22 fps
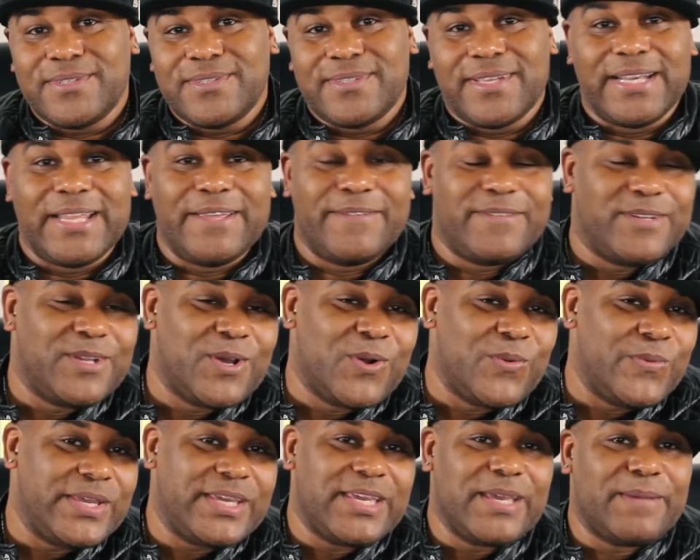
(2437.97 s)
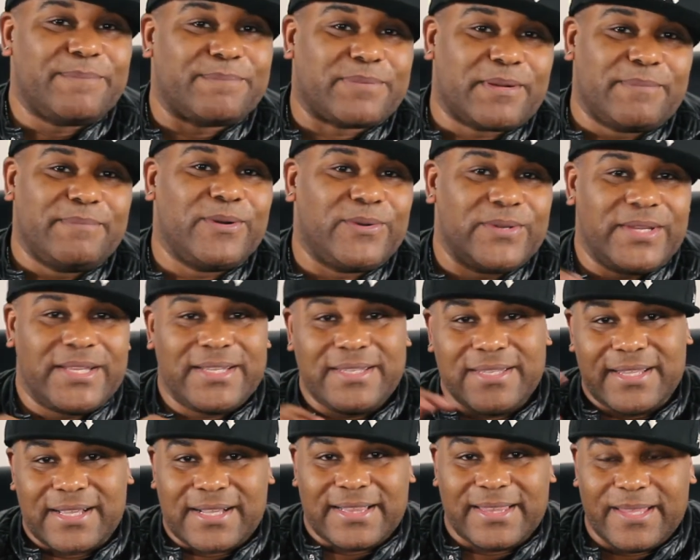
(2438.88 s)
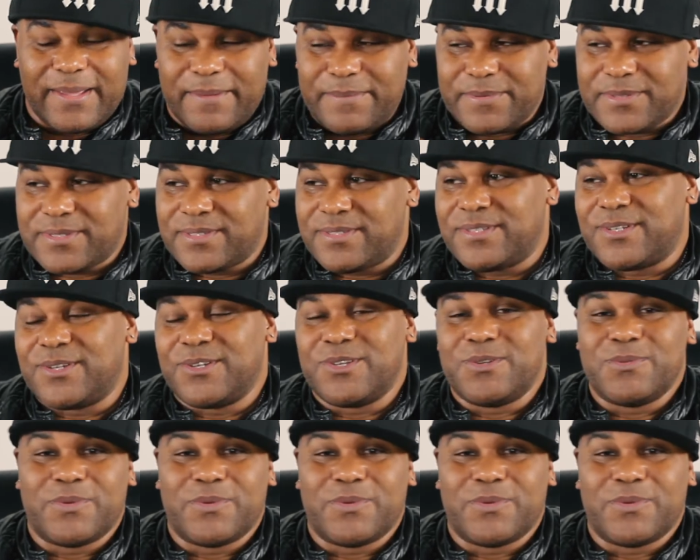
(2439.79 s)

And even though we get promoted, the clips, you know,